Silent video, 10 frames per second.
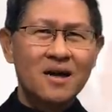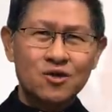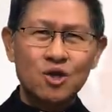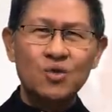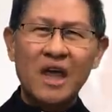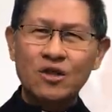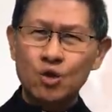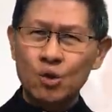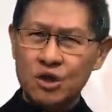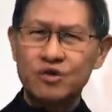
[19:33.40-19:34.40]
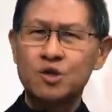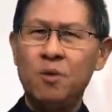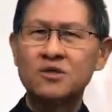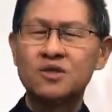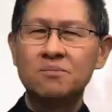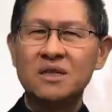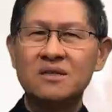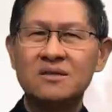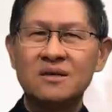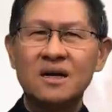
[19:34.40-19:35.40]
And so they took the
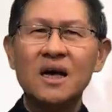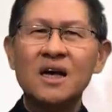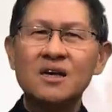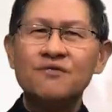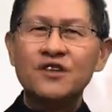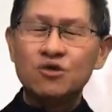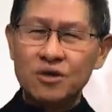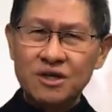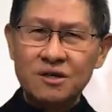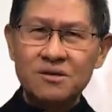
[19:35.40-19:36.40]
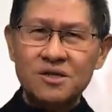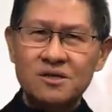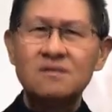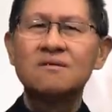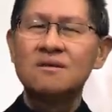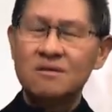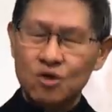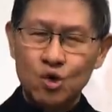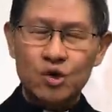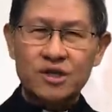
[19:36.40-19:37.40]
responsibility. If it earns,
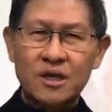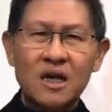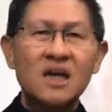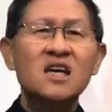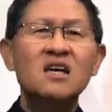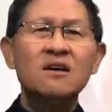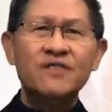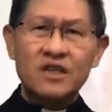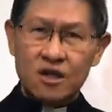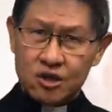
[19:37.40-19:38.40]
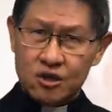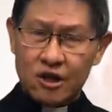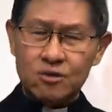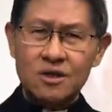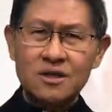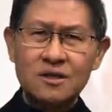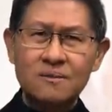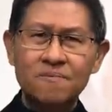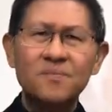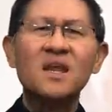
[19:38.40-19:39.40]
good. If it does not
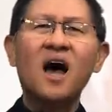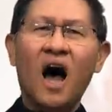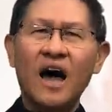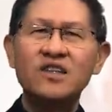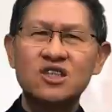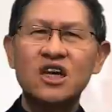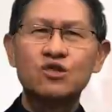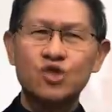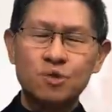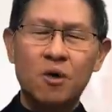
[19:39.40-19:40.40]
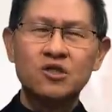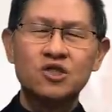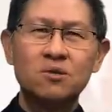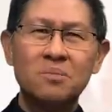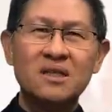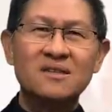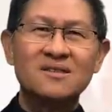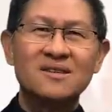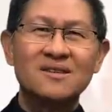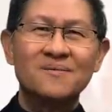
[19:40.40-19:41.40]
earn, I take
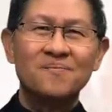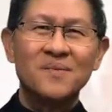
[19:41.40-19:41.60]
responsibility.